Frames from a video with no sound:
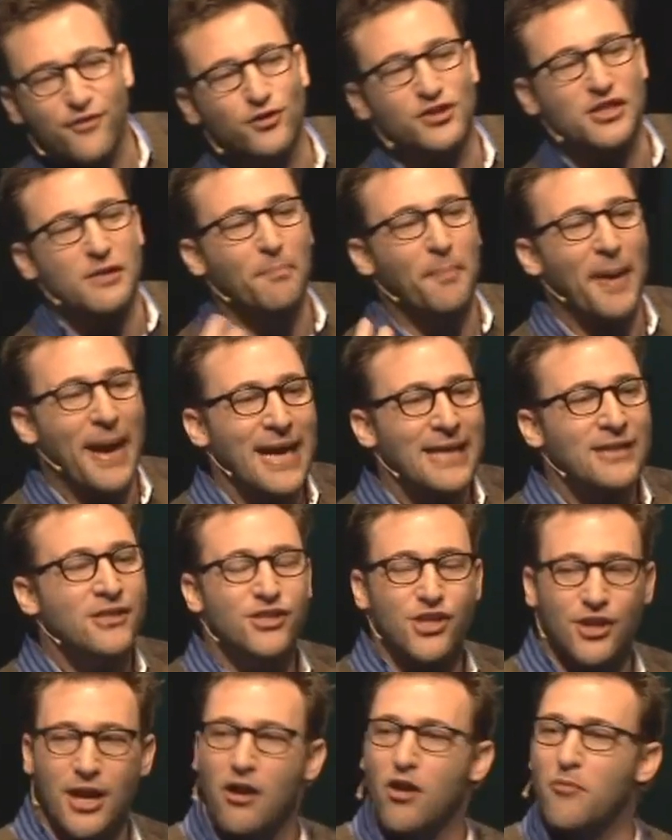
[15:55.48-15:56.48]
depends
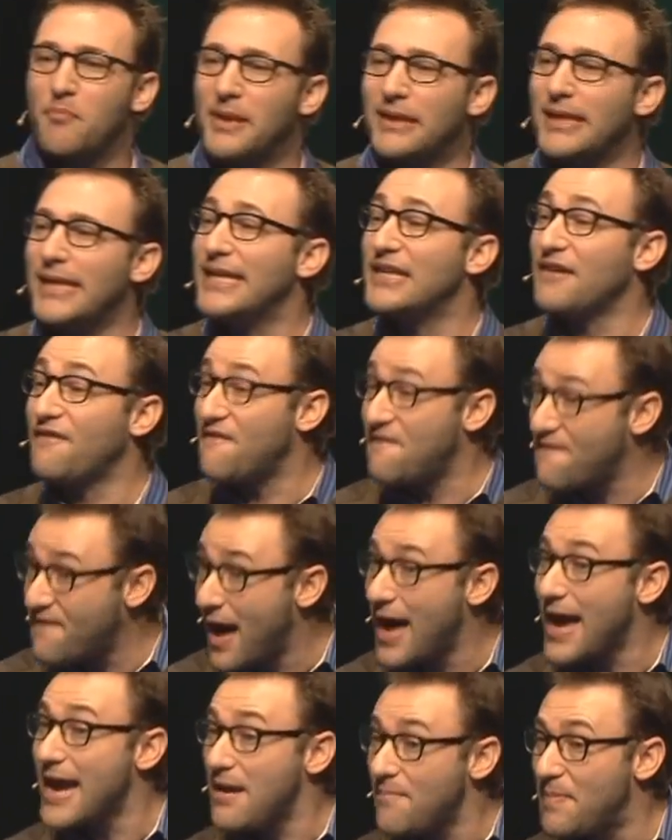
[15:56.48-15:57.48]
on our ability to
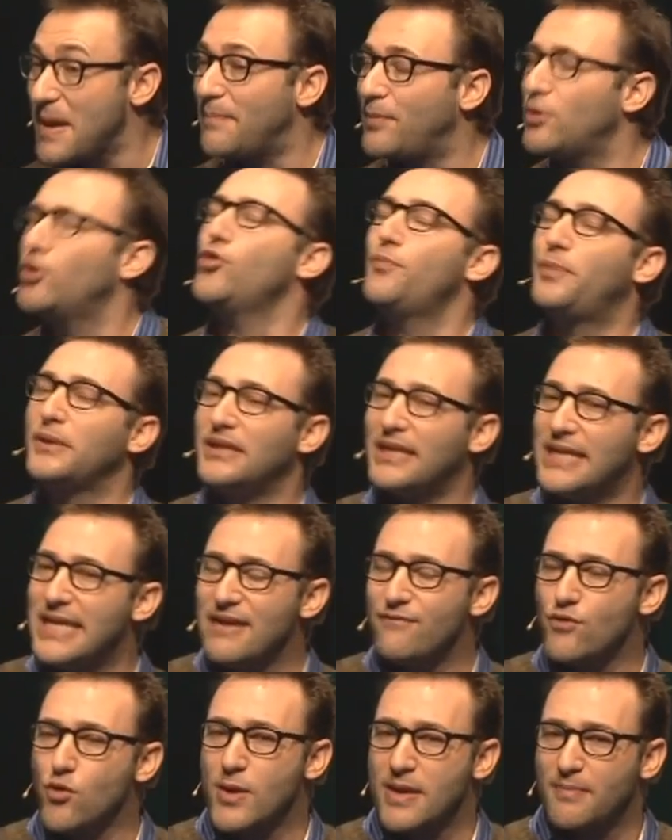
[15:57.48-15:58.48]
find people who believe
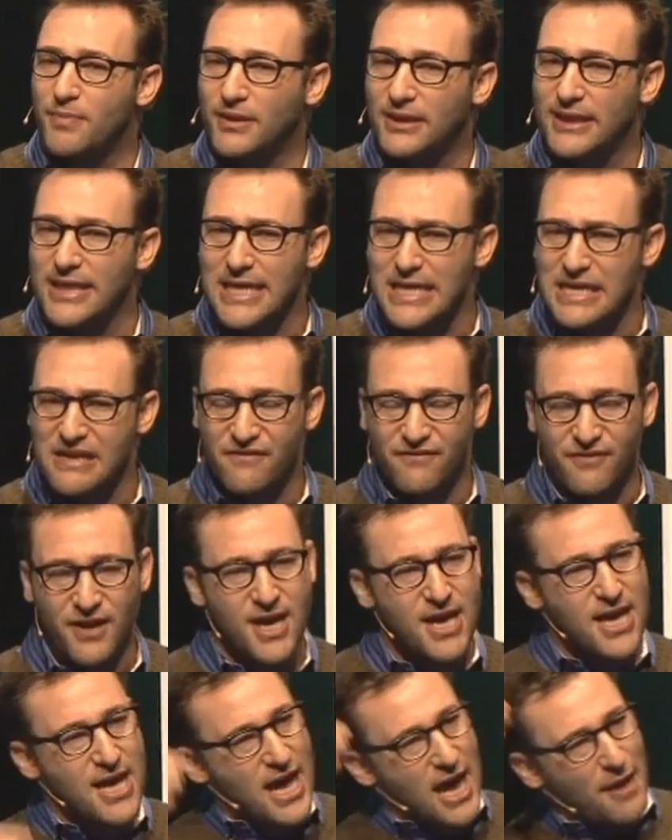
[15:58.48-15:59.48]
what we believe.
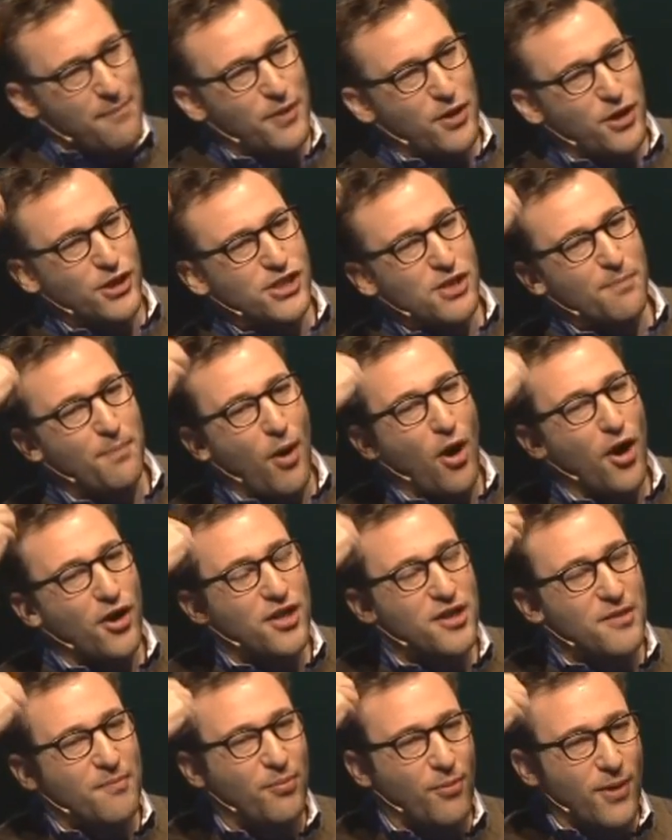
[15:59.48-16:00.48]
And because the part of
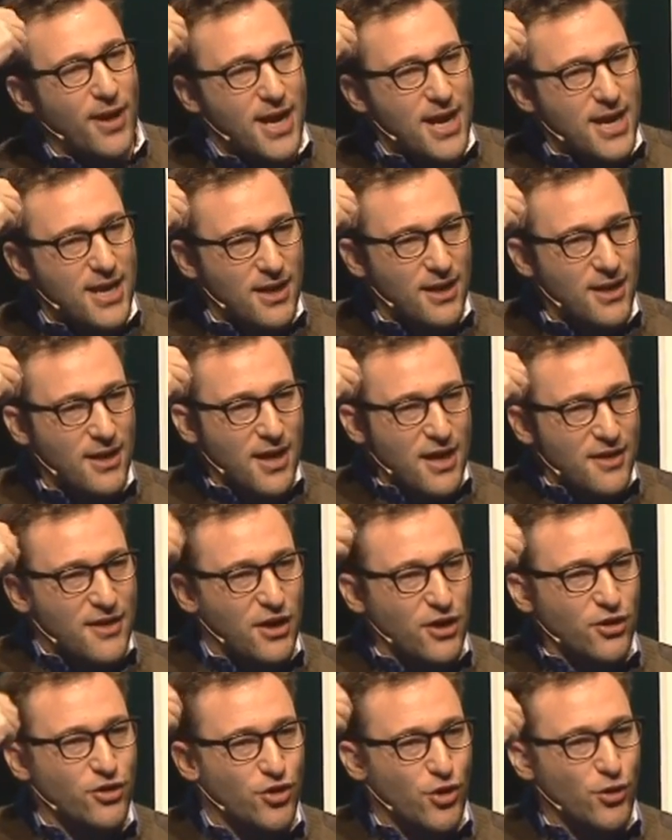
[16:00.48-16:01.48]
the brain that
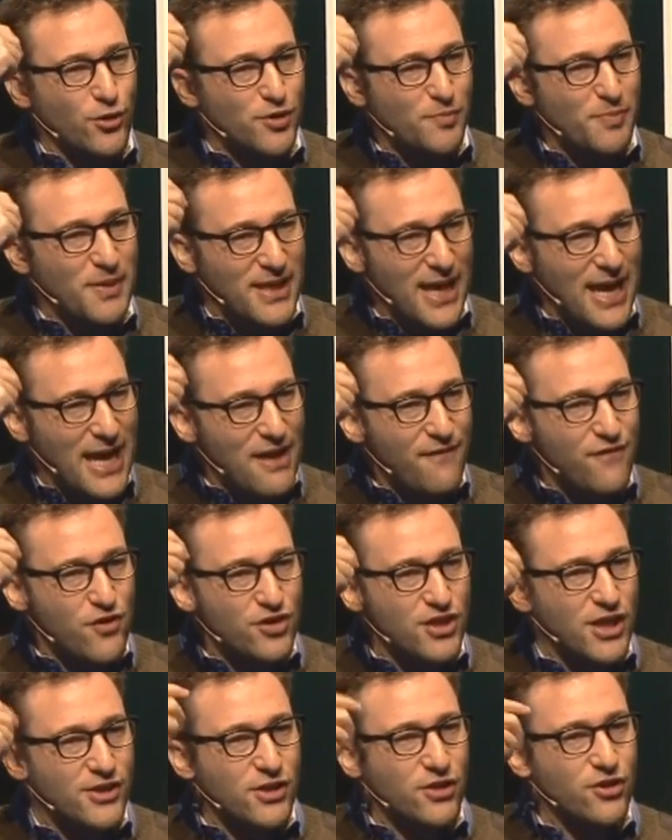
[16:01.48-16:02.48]
controls behavior doesn't